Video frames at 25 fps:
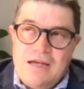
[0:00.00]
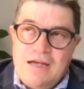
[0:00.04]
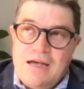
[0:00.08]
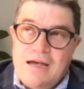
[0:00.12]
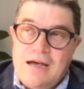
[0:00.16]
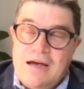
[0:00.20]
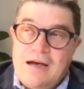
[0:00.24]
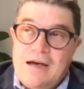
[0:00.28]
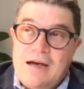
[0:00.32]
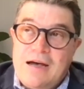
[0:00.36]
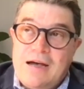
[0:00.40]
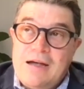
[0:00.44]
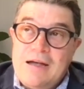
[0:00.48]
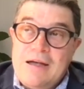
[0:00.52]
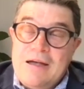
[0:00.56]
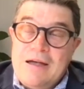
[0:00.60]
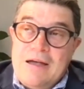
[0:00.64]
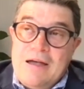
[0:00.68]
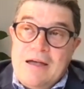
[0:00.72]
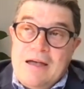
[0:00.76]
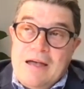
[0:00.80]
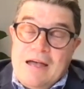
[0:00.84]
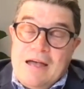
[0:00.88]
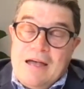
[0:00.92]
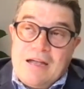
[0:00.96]

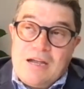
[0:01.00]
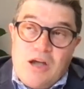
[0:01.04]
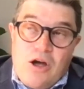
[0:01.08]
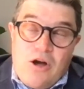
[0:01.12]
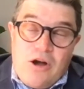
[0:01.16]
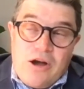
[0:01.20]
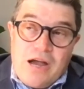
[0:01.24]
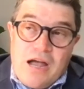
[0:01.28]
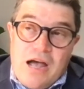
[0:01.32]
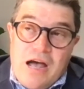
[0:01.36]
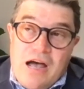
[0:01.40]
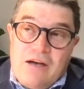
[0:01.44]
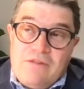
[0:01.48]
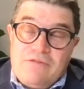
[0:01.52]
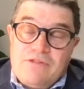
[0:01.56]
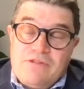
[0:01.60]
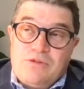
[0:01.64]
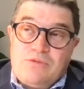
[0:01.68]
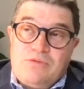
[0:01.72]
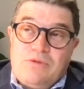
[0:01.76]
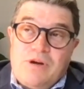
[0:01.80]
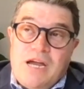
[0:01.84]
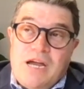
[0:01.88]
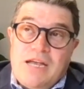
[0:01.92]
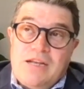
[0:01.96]
going
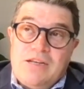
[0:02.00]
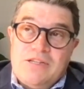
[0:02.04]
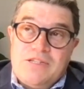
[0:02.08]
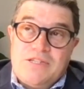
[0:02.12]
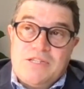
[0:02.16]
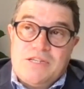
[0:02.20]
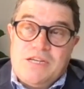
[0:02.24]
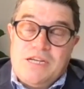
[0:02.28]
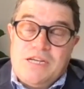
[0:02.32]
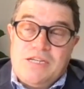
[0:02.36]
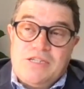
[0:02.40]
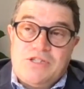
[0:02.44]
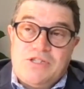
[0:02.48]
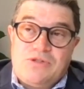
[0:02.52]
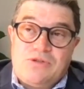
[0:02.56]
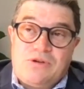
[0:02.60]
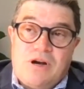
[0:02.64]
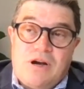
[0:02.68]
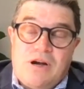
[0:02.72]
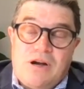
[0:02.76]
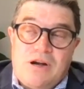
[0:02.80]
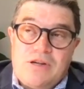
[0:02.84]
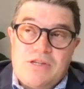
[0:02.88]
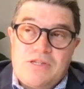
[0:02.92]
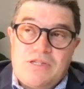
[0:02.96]
after rare disease
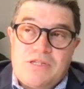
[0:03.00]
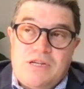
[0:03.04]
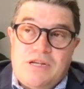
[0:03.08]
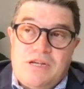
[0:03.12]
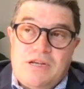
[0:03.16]
drugs.